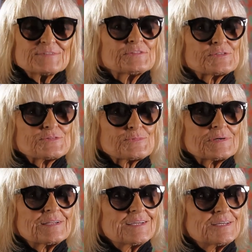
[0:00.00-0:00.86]
was
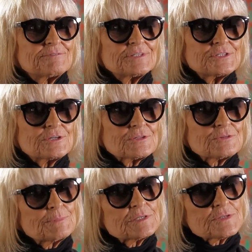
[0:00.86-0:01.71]
when I had Vitold,
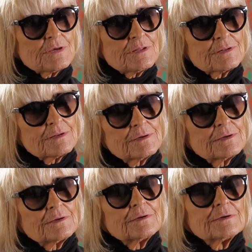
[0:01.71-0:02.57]
my son,
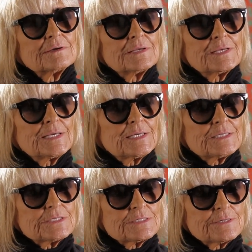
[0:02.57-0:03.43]

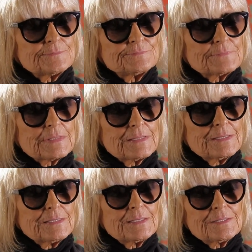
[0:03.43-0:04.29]
and um,
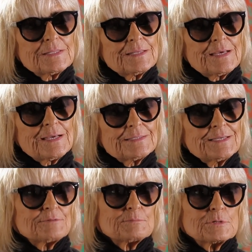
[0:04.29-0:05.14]

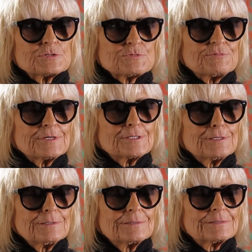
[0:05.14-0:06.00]
had most
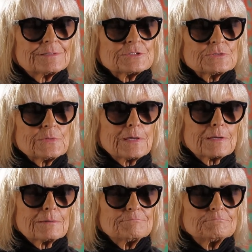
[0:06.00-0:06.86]
fun
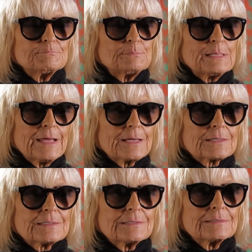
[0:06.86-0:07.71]
doing
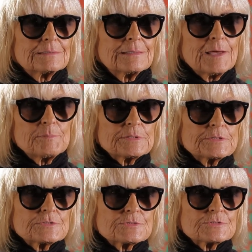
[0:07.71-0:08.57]
black
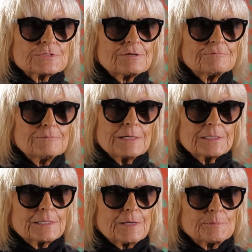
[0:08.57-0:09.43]
nappies instead of
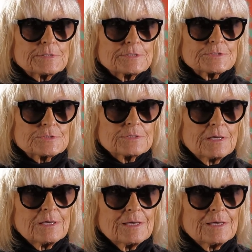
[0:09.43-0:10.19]
white nappies.